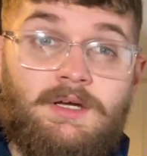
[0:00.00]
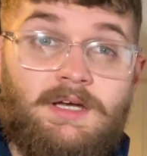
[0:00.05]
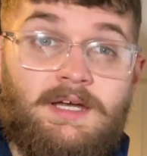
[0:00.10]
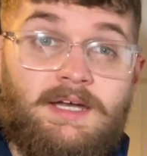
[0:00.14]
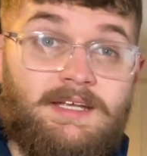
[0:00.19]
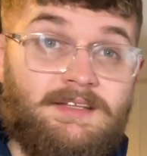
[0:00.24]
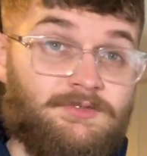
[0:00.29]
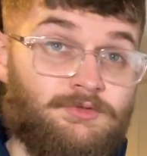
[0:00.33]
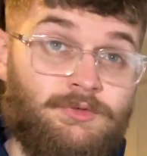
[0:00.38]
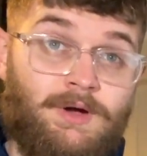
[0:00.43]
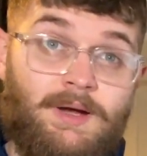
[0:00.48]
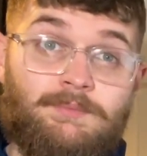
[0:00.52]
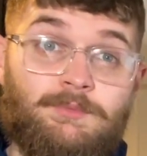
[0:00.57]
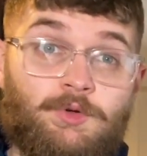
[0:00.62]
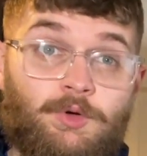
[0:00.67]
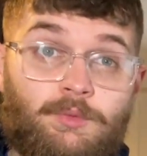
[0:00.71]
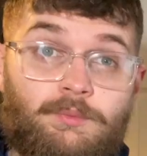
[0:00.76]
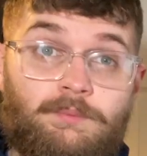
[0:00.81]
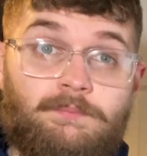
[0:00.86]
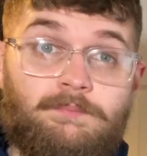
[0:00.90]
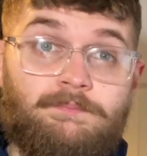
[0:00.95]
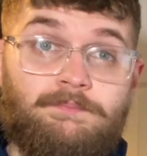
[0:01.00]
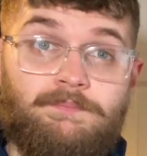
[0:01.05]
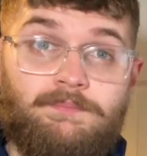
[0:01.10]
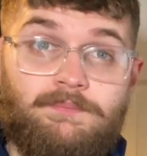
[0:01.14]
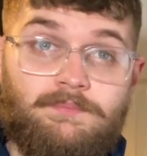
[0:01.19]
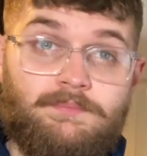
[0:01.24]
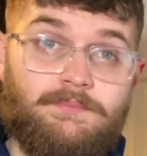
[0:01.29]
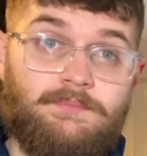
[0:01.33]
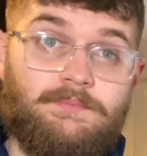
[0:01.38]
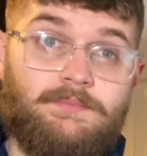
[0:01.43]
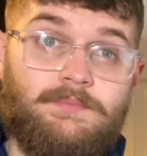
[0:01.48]
It's wrapped up
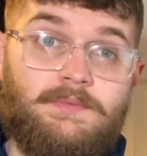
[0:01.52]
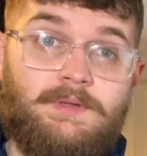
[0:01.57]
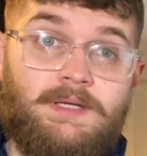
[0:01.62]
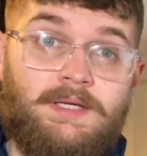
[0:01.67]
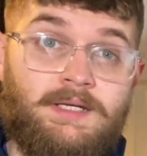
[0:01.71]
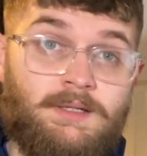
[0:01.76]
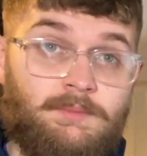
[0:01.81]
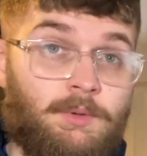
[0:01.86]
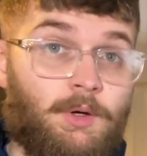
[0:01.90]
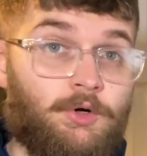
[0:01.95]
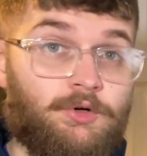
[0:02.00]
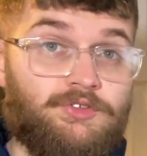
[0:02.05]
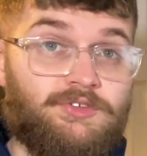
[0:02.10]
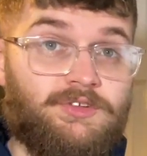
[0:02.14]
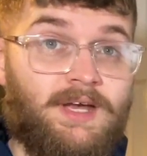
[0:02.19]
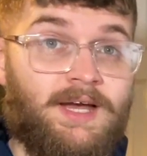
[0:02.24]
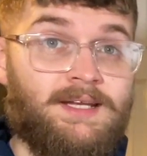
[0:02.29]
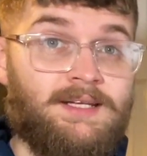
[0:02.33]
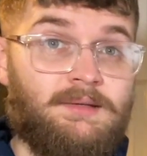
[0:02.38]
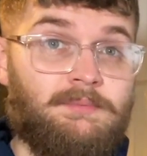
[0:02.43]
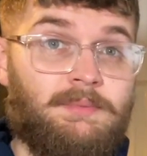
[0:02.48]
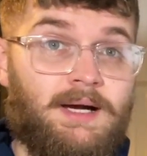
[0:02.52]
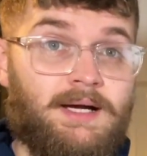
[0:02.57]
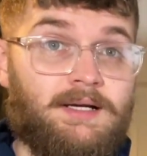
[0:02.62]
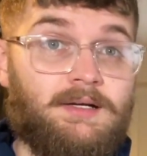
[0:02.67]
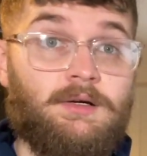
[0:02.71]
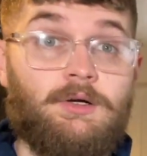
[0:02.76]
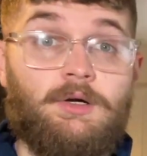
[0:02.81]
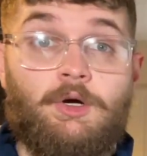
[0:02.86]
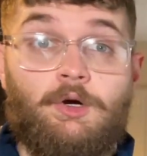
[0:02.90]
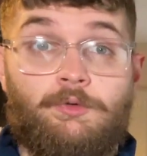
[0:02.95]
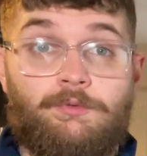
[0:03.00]
in a box and a bag.
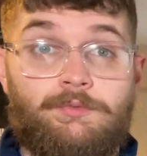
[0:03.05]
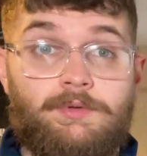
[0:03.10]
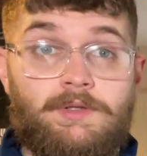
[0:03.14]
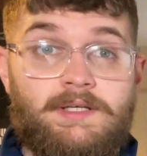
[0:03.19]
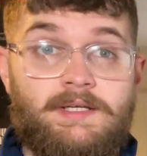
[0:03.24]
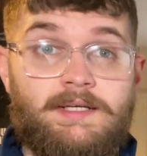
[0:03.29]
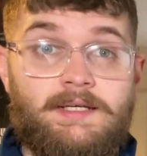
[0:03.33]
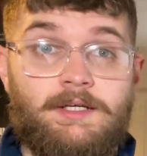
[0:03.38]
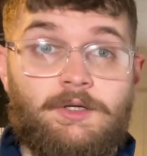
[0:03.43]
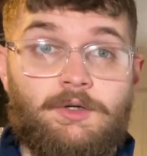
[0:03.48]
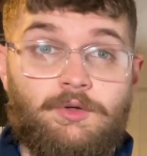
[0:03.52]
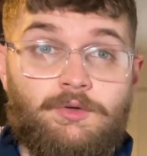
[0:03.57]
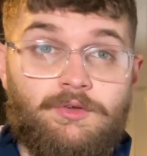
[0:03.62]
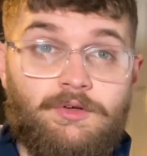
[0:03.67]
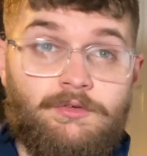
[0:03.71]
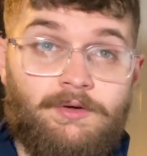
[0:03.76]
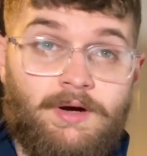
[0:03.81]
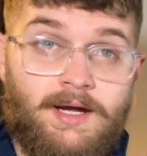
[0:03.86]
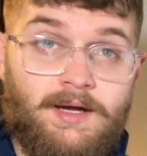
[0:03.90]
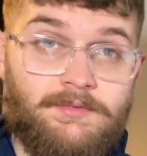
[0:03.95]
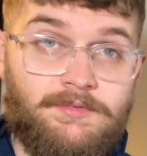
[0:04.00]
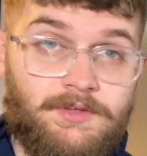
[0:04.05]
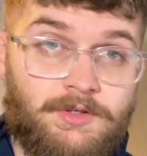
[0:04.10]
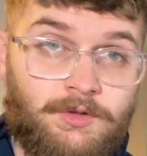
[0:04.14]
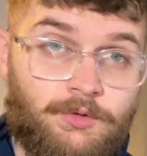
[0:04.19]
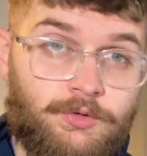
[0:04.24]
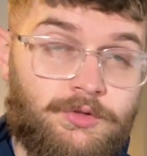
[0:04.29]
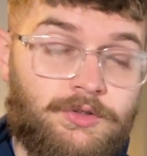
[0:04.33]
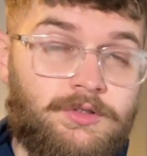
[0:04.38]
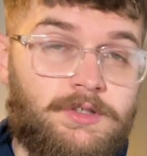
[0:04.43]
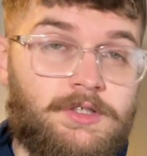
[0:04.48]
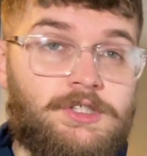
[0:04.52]
Hopefully it arrives in
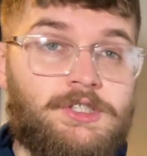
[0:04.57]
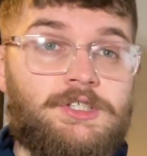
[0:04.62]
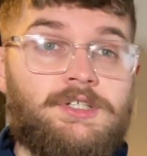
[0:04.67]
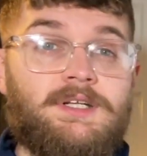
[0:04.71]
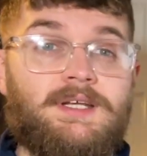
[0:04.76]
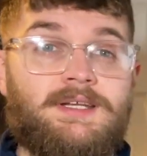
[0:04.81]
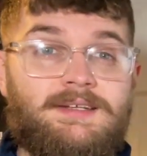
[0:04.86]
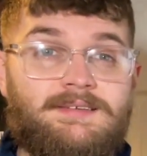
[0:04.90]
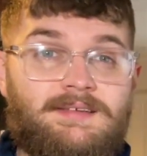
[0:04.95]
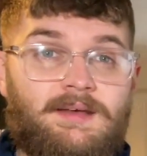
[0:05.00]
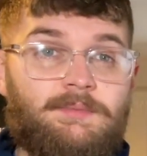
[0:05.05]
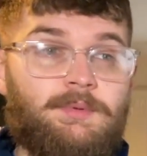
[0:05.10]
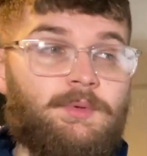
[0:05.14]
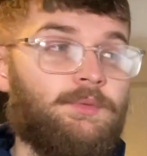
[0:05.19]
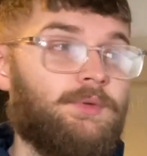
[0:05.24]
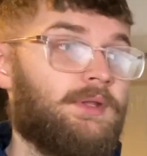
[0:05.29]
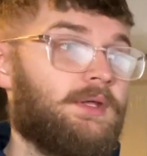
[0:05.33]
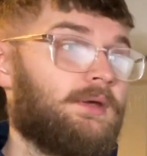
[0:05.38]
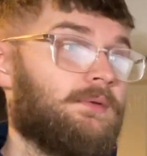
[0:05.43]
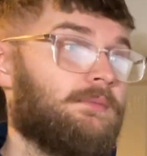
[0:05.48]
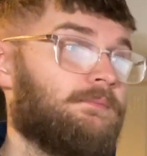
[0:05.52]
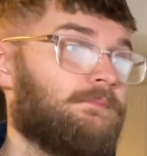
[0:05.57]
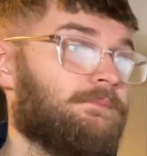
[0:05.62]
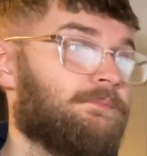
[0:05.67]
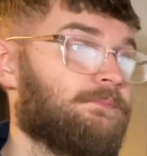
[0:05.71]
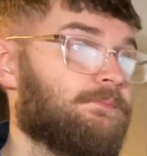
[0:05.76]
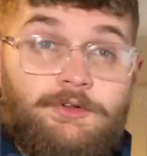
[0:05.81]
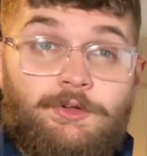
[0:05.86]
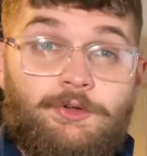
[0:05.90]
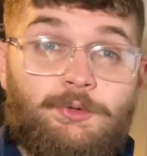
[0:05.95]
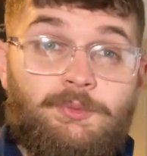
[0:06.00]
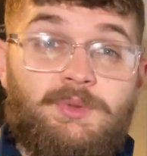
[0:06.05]
good condition and he's happy with it.
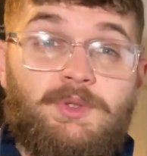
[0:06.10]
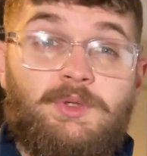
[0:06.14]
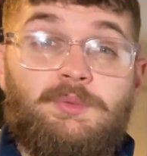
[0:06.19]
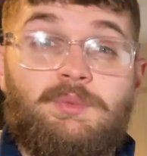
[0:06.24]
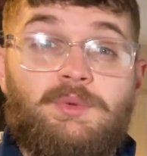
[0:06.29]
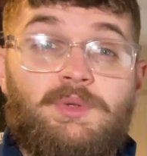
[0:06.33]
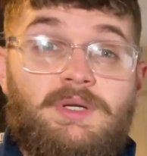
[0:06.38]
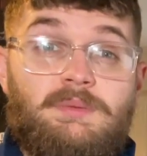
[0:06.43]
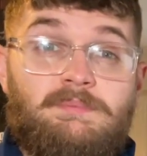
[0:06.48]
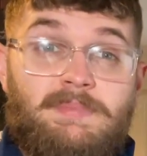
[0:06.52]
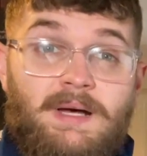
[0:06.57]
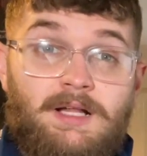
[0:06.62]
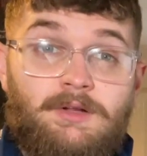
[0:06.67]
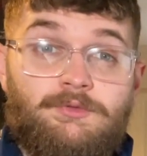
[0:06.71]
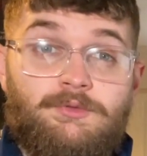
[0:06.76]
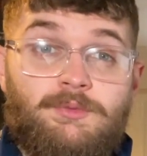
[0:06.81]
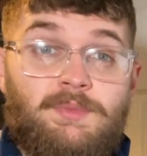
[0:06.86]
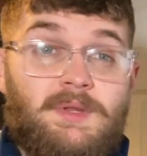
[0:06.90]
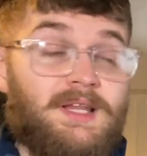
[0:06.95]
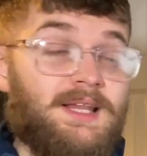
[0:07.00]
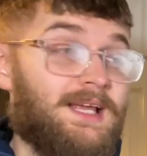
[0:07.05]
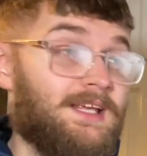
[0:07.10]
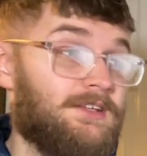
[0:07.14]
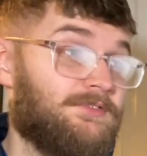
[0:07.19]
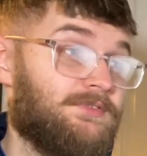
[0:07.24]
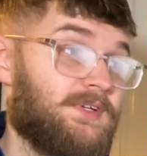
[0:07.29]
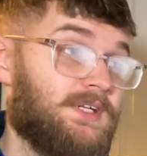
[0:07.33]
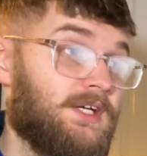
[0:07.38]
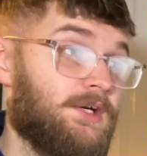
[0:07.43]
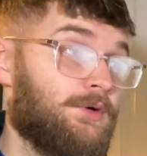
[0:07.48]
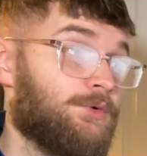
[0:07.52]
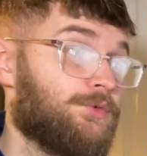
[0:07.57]
The WWE belt from the last
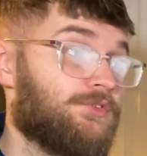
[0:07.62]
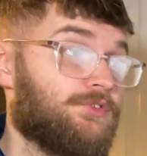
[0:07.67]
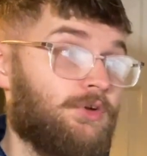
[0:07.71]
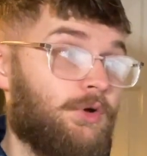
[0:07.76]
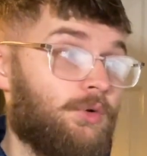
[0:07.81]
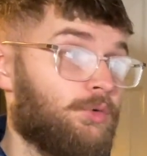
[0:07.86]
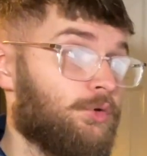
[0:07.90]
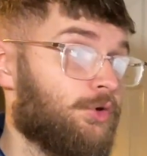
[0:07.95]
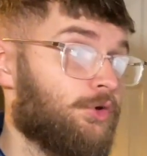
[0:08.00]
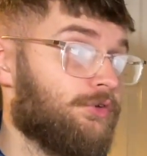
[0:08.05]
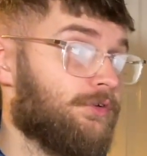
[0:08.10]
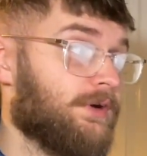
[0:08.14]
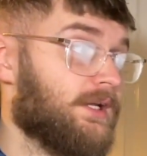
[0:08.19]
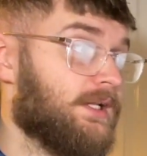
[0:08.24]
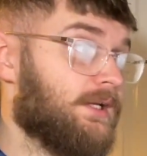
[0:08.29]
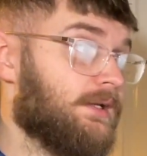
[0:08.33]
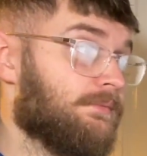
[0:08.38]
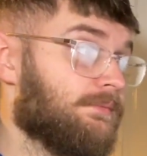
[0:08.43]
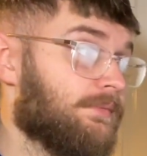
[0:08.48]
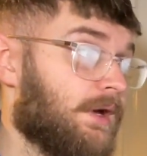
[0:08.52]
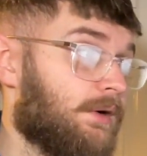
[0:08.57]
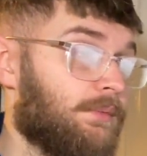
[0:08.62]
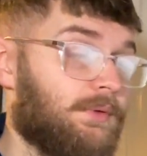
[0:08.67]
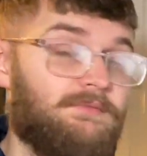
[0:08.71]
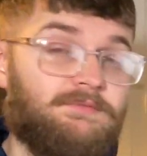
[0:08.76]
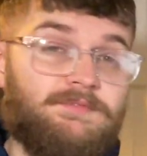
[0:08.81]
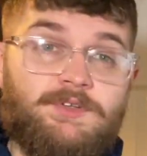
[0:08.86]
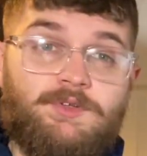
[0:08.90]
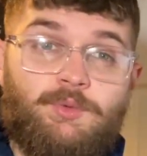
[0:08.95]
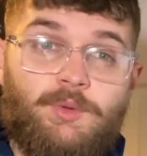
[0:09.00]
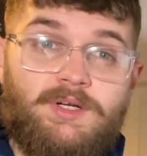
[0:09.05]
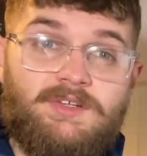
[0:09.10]
video sold already. That went
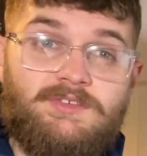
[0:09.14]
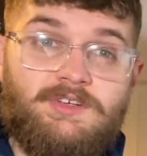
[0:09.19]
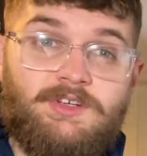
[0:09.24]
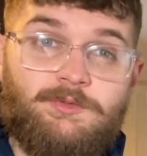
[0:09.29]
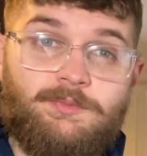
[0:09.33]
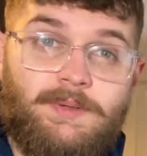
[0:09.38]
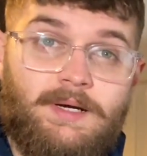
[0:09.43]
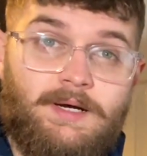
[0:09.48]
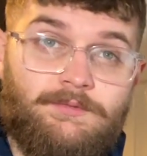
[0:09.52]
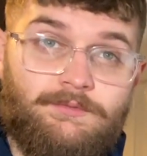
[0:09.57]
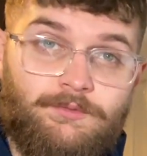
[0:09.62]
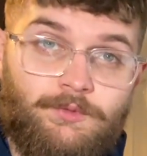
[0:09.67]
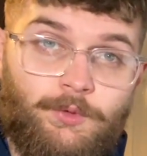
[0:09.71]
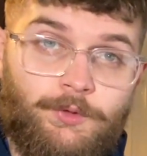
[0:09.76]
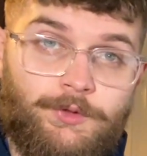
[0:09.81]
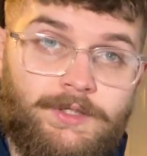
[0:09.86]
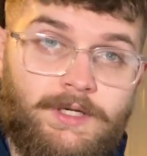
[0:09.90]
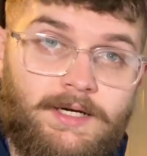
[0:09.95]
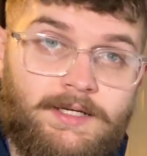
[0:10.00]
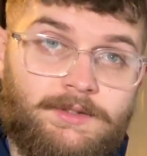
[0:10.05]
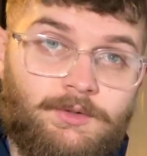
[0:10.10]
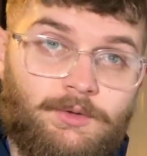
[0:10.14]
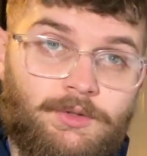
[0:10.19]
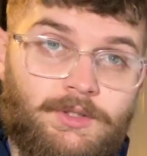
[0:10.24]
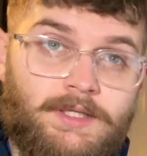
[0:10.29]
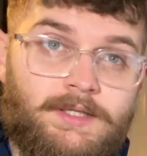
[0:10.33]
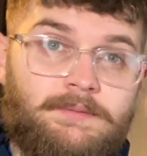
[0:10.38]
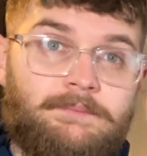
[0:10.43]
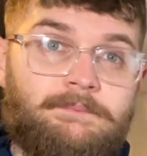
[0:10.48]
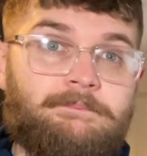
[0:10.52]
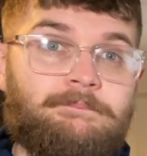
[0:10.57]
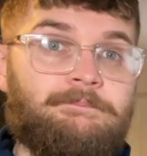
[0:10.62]
for £26.49 all
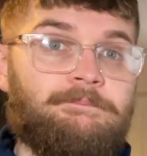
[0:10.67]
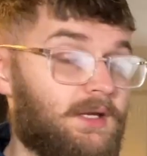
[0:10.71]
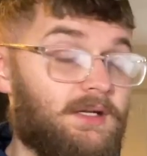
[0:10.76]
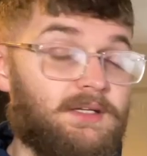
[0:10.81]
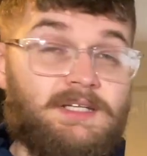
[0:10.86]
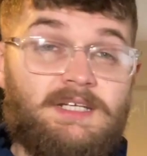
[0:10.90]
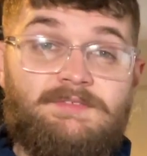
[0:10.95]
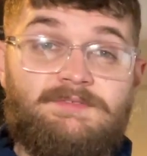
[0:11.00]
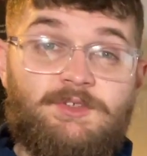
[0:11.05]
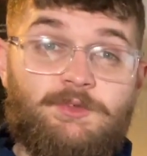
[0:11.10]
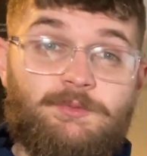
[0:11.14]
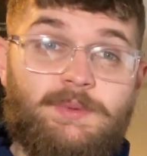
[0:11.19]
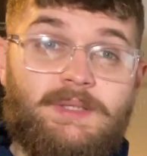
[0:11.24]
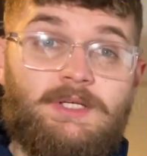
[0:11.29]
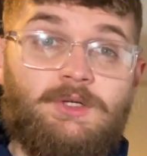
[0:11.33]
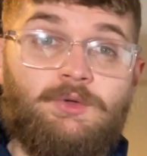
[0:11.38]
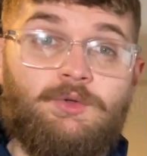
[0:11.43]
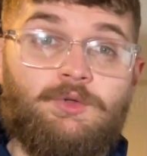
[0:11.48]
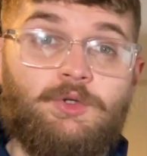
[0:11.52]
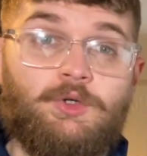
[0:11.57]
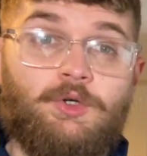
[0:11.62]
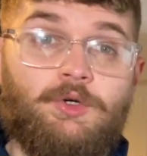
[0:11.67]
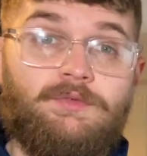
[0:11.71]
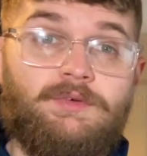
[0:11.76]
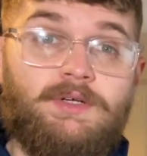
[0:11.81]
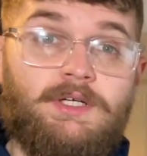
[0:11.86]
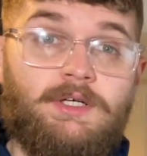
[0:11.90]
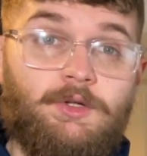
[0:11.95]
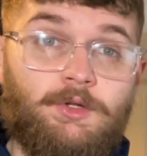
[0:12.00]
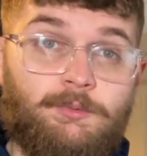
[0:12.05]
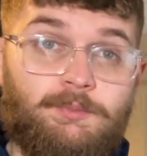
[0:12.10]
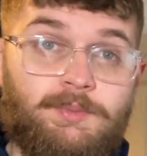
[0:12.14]
in. Need for Speed Undercover
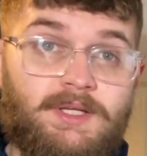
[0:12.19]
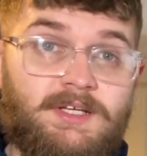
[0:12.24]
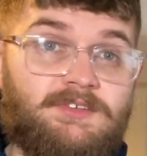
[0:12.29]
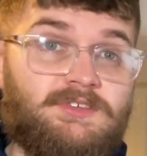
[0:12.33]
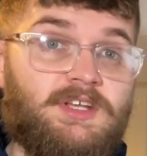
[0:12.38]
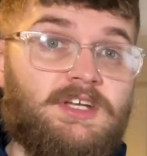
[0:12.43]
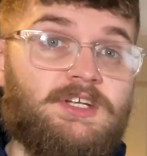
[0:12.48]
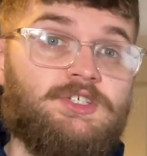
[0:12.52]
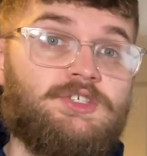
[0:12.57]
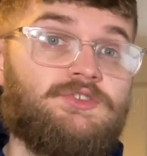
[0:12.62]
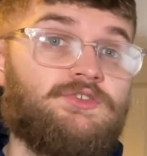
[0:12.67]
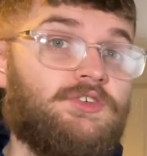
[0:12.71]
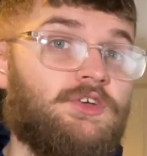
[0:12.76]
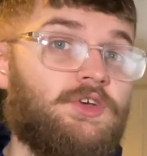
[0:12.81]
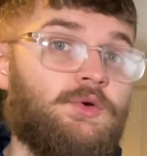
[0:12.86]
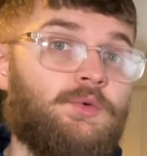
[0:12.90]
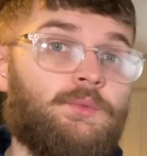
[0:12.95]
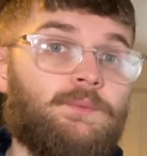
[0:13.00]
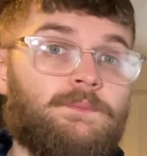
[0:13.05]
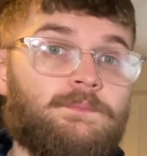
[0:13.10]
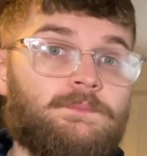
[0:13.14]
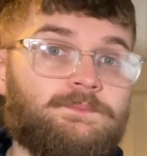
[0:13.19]
on the PlayStation 2.